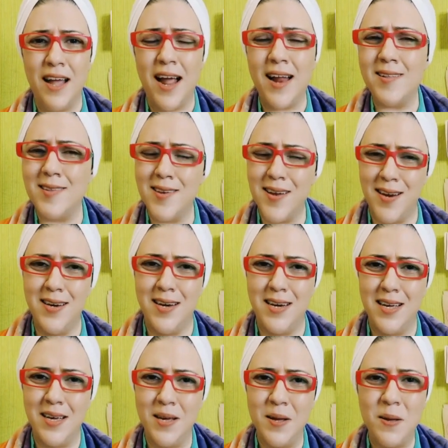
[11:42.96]
and
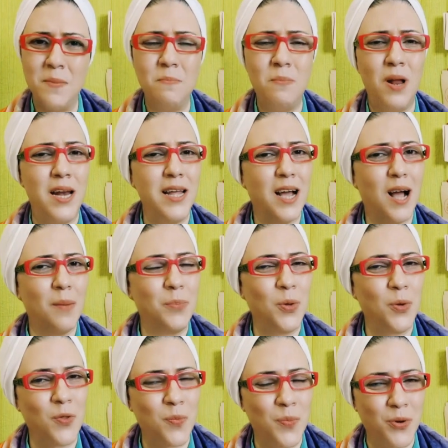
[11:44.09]
steadily building up
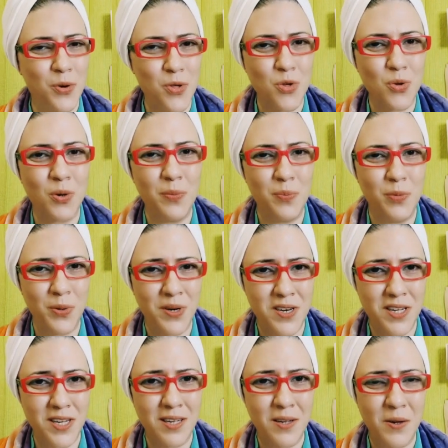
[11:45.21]
your spiritual
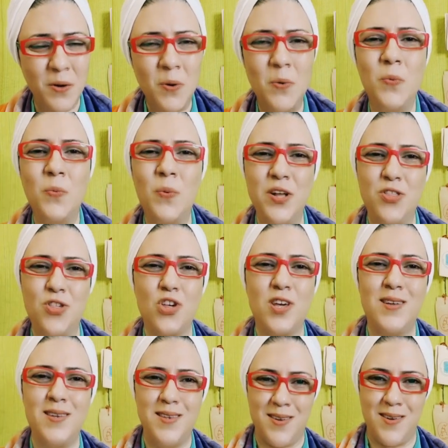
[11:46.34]
immunity, which
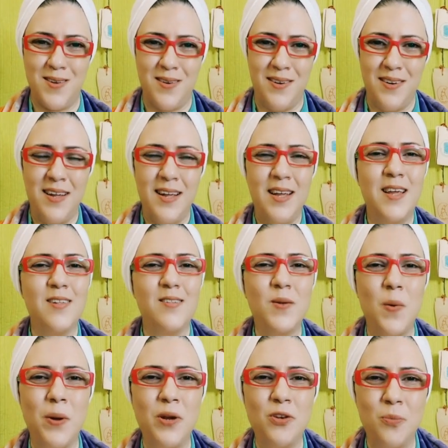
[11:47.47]
in turn is
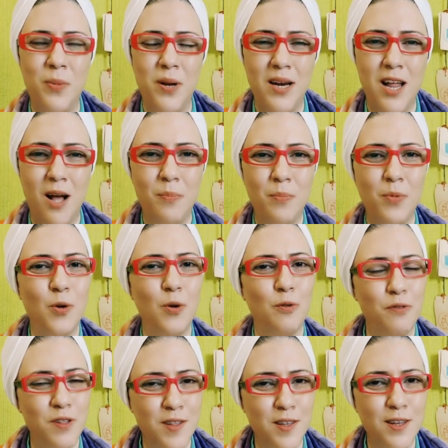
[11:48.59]
going to build up your
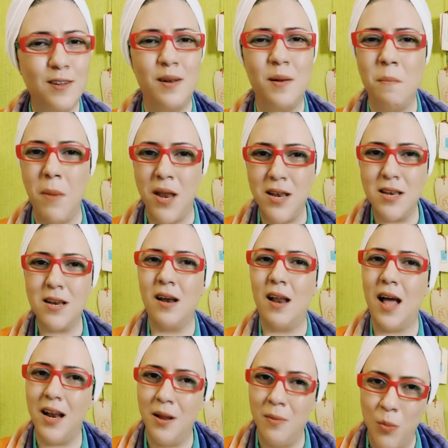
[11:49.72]
physical, mental,
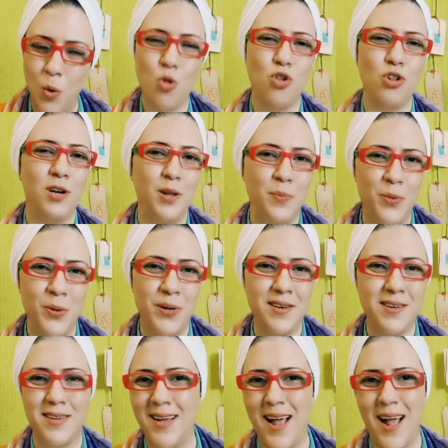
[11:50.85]
and emotional
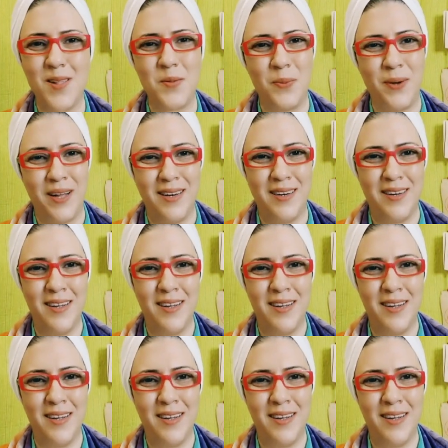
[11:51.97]
immunity as well.